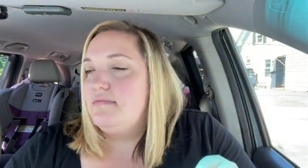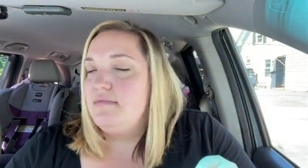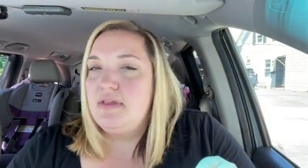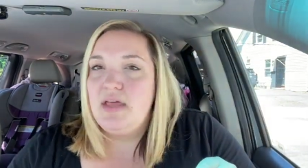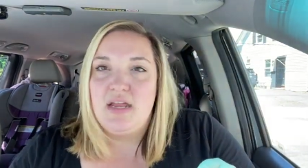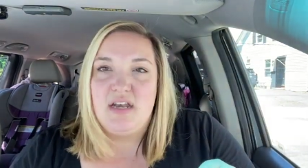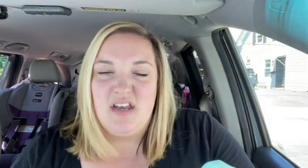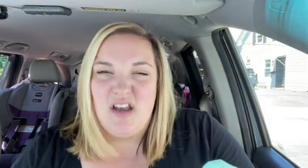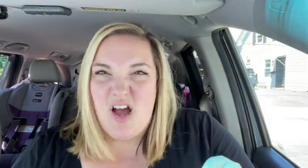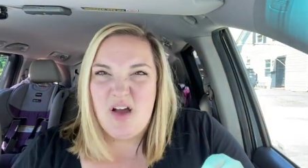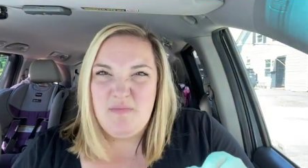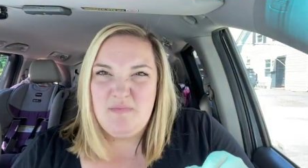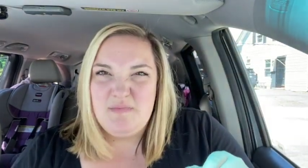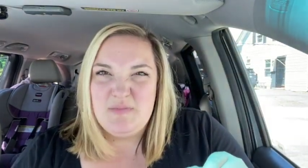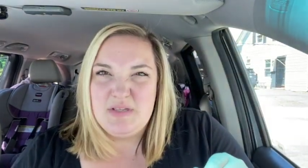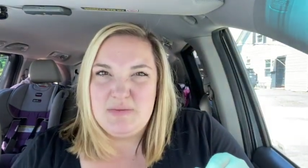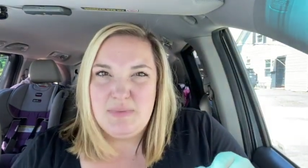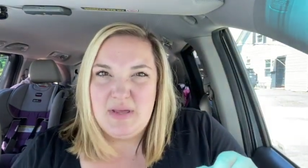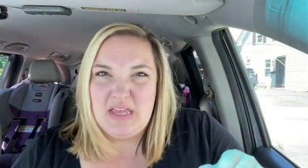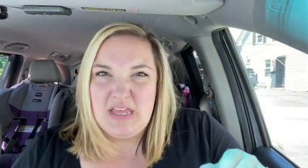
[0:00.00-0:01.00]
it not
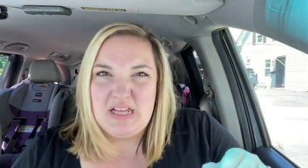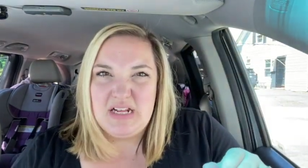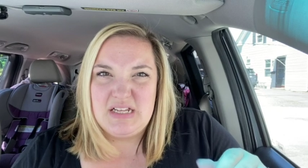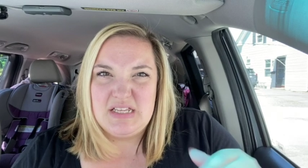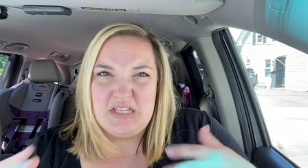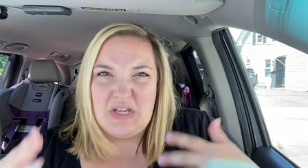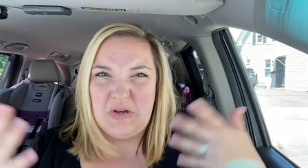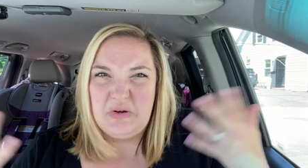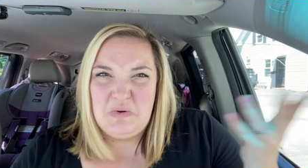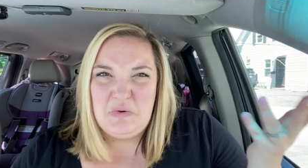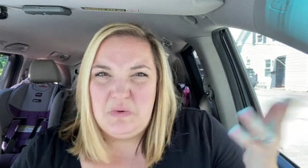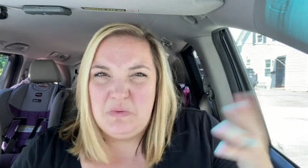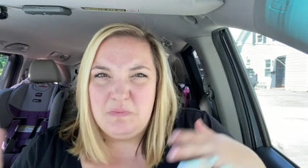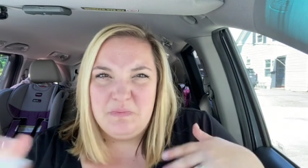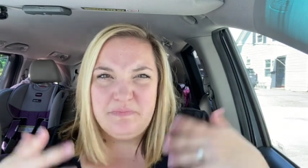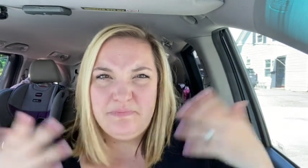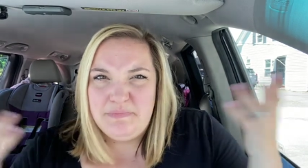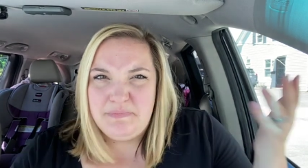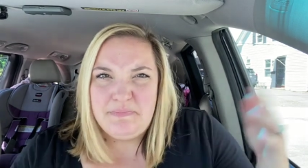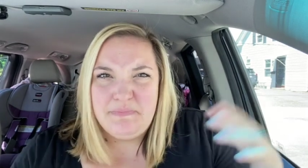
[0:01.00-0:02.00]
smelling so,
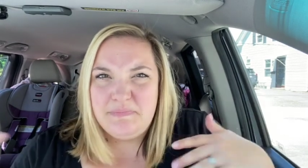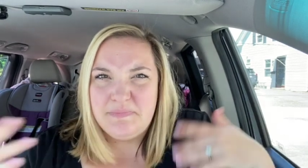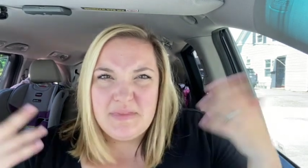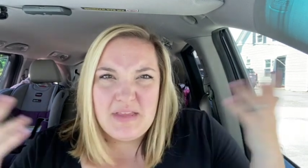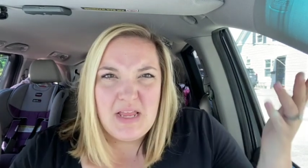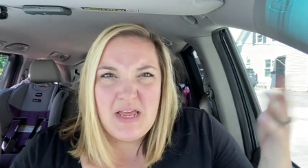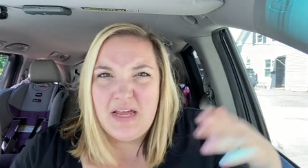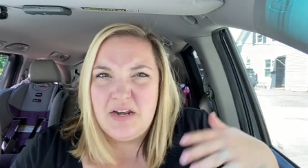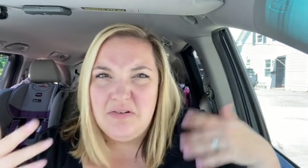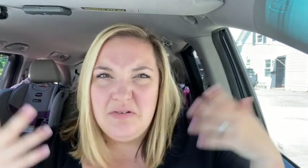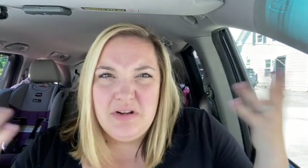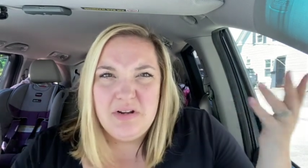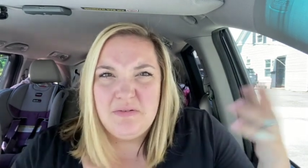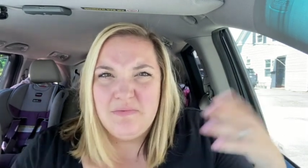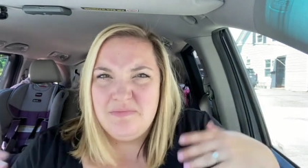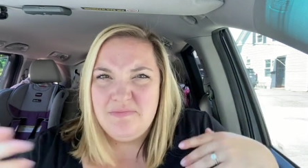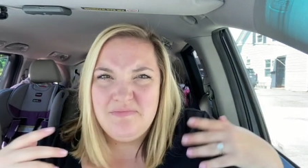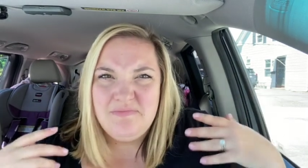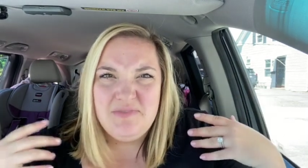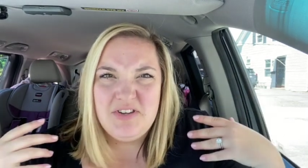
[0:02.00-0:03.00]
I don't
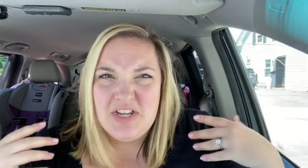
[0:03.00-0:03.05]
know,